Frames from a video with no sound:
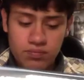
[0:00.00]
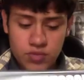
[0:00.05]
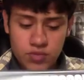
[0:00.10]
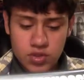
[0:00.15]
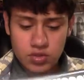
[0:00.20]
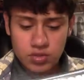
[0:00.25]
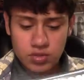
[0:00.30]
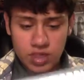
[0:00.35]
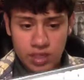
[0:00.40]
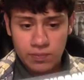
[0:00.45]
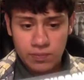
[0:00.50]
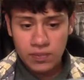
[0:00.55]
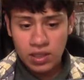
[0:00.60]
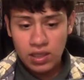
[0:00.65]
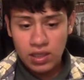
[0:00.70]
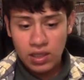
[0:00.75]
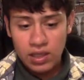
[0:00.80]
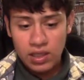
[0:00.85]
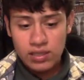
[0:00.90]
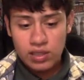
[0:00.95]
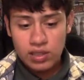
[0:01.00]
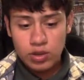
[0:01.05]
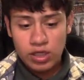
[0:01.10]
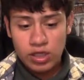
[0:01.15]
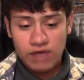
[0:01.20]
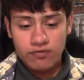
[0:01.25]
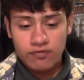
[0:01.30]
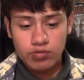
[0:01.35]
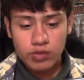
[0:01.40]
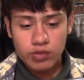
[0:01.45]
So yeah, then you
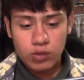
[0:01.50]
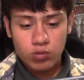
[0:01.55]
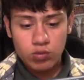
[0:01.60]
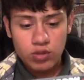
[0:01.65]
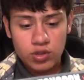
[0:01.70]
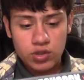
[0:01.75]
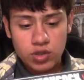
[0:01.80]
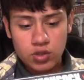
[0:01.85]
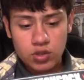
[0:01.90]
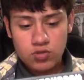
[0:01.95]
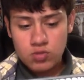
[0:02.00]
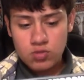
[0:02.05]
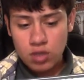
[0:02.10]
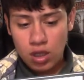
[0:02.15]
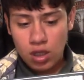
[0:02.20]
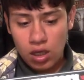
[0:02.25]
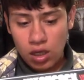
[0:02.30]
have Rear Window.